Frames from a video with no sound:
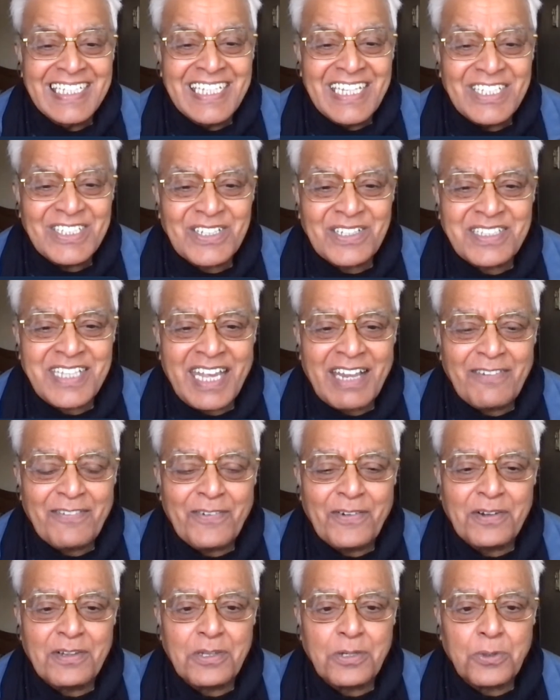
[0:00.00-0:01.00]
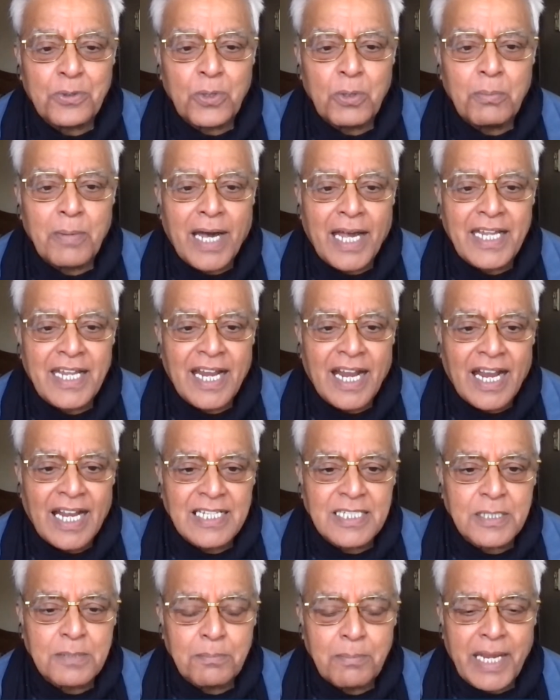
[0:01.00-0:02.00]
So therefore, two
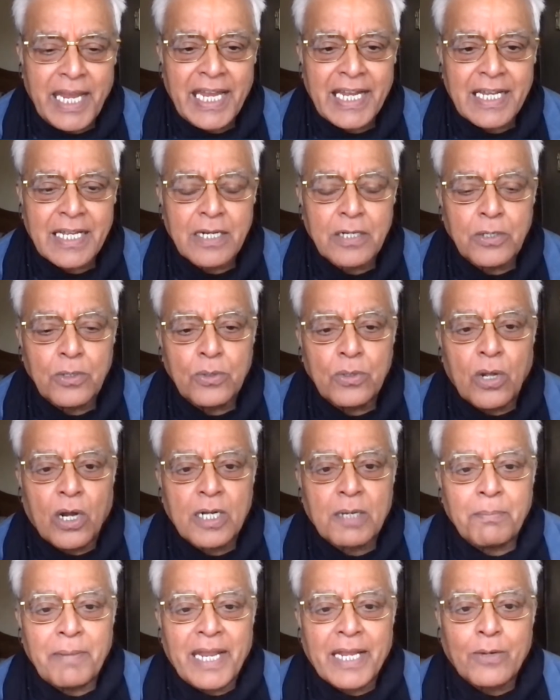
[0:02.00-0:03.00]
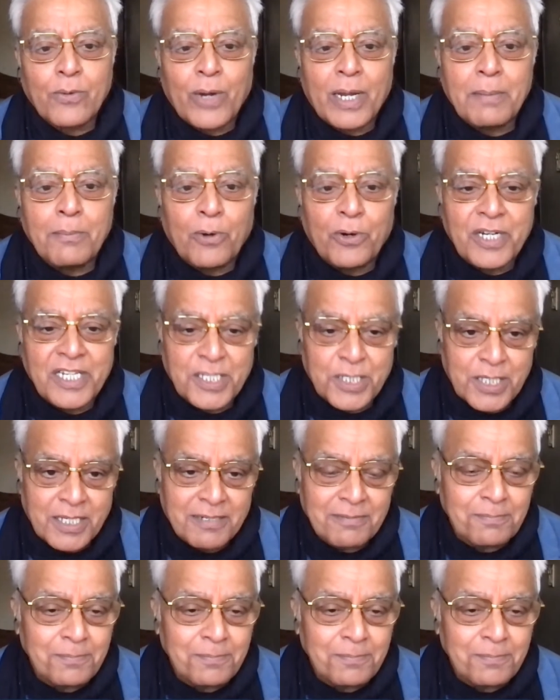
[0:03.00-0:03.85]
Mayas do not make one Modi, sir.